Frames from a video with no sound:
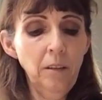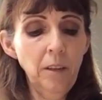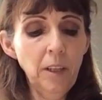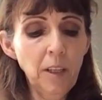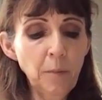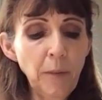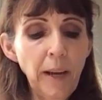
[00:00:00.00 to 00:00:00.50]
The
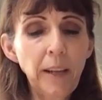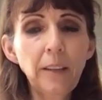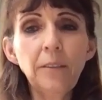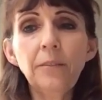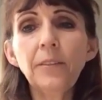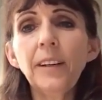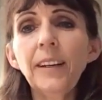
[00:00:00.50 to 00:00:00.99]
smell
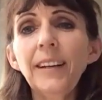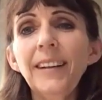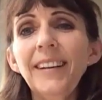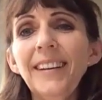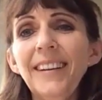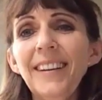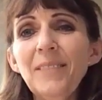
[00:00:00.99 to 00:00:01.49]
of
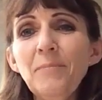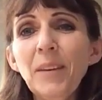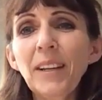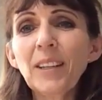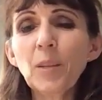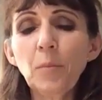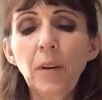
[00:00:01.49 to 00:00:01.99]

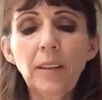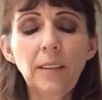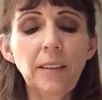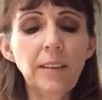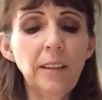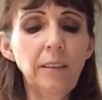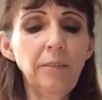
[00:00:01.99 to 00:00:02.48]
mixed
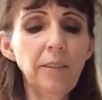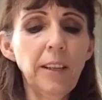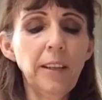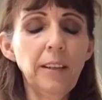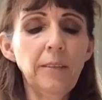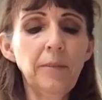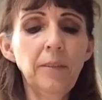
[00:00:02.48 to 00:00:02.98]
spice is
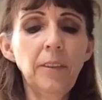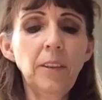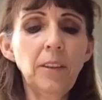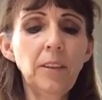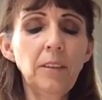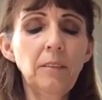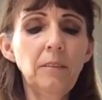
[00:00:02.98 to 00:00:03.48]
lovely. You
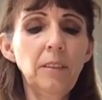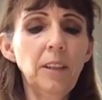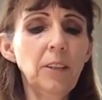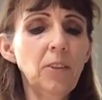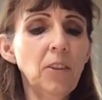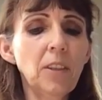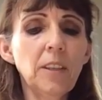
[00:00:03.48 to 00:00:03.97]
can, you
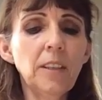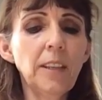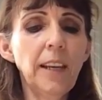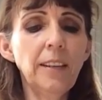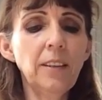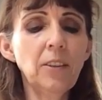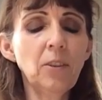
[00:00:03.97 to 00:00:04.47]
know, the
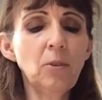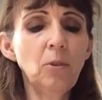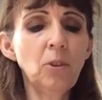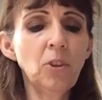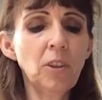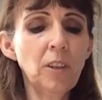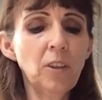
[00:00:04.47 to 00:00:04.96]
scent is
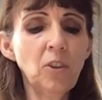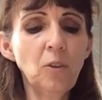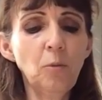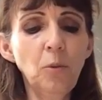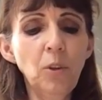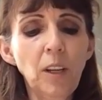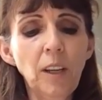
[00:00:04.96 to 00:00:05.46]
gorgeous. As
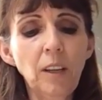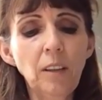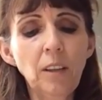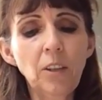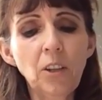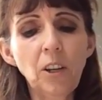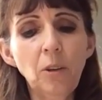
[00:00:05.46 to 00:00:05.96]
you're
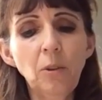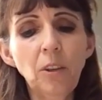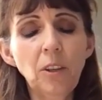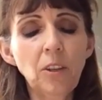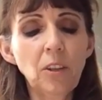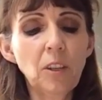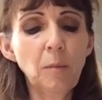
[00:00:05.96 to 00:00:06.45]
working the dough, you
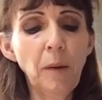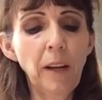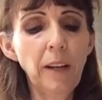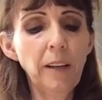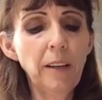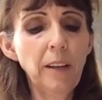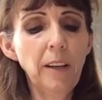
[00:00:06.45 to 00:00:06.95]
can just
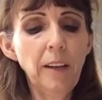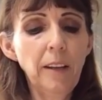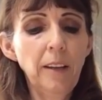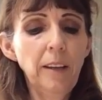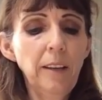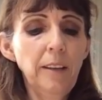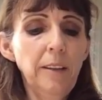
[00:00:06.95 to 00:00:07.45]
smell it.
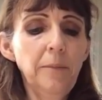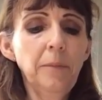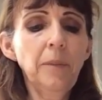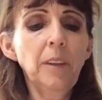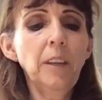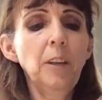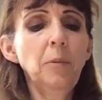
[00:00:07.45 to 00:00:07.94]

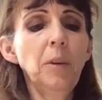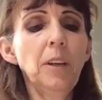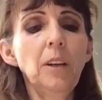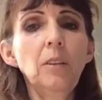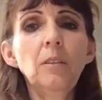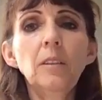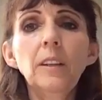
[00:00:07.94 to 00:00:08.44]
Here we
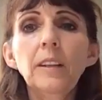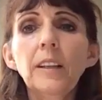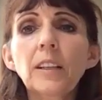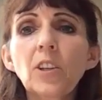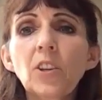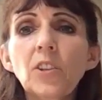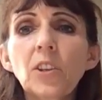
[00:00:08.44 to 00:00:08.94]
go. Now
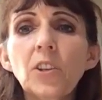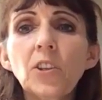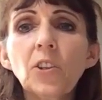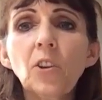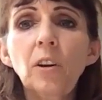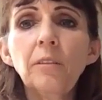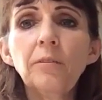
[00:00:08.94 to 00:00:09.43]
that's just a
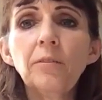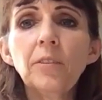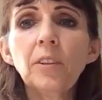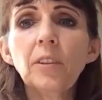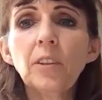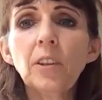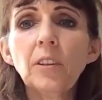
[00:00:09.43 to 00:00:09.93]

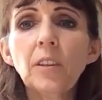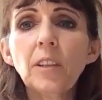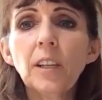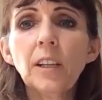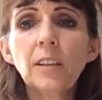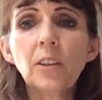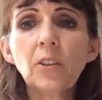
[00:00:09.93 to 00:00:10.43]
soft, as you can
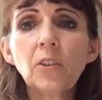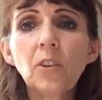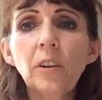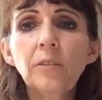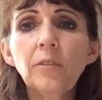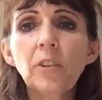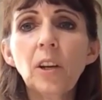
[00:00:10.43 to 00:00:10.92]
see, it's a
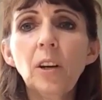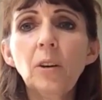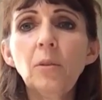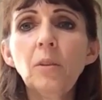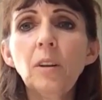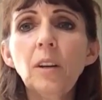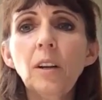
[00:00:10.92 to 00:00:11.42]
soft
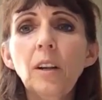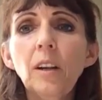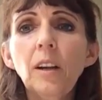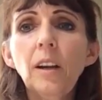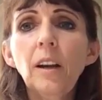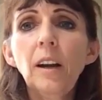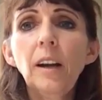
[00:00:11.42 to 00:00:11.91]
dough.
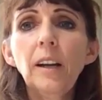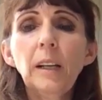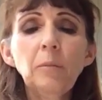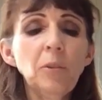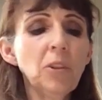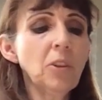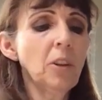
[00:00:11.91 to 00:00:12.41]
And
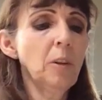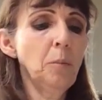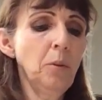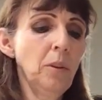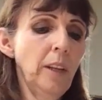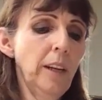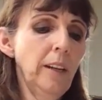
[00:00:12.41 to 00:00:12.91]
I'm just going
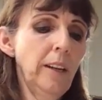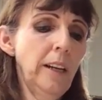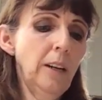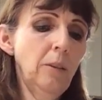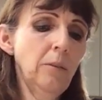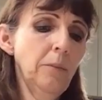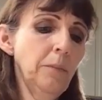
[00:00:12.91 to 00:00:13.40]
to put that
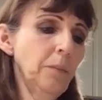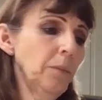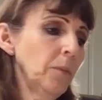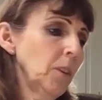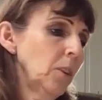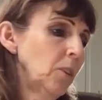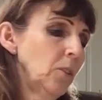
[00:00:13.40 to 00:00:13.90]
now
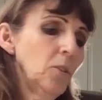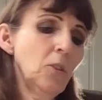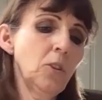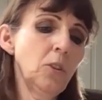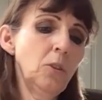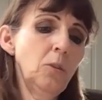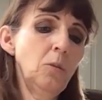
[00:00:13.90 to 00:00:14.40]

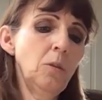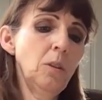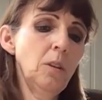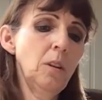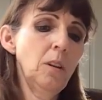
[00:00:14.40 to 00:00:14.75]
onto